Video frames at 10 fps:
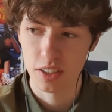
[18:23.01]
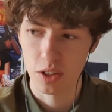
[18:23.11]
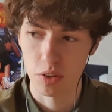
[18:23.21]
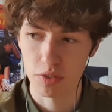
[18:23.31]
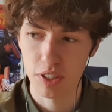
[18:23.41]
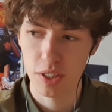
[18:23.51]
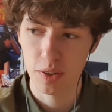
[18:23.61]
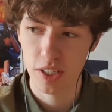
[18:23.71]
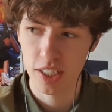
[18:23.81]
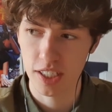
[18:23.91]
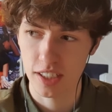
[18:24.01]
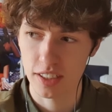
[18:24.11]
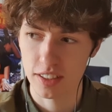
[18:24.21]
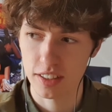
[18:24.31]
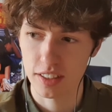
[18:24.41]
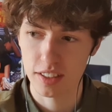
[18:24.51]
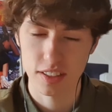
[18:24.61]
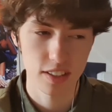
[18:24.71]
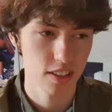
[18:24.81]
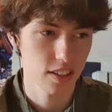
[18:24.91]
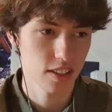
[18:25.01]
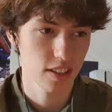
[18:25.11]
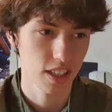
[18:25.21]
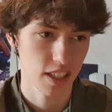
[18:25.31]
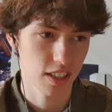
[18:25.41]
hopefully quite a like